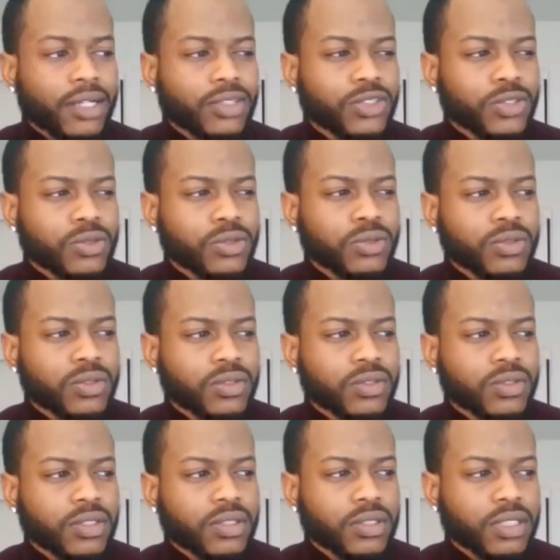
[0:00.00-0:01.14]
did you
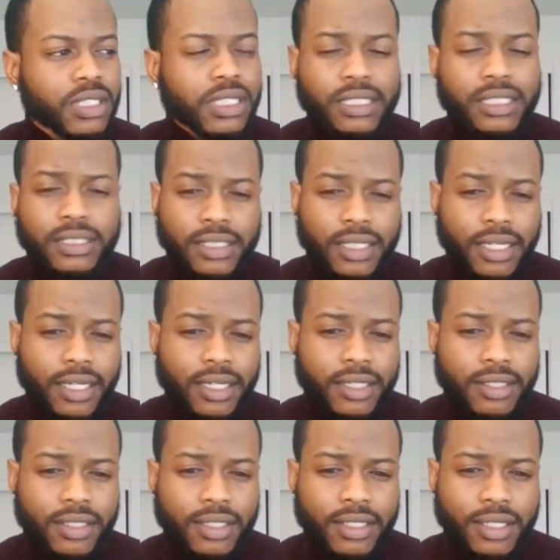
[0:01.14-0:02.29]
get into that
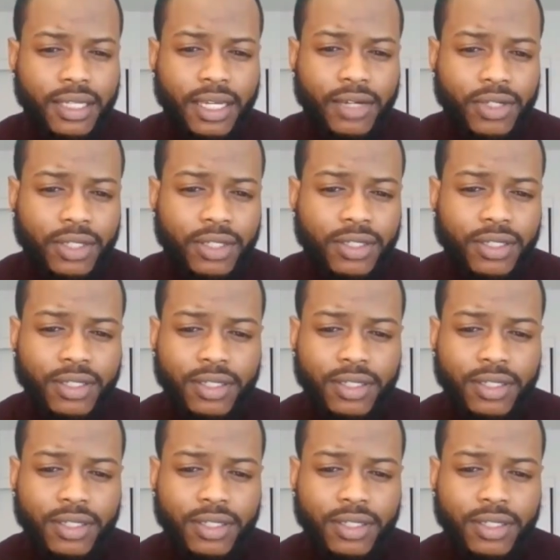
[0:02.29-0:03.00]
accounting?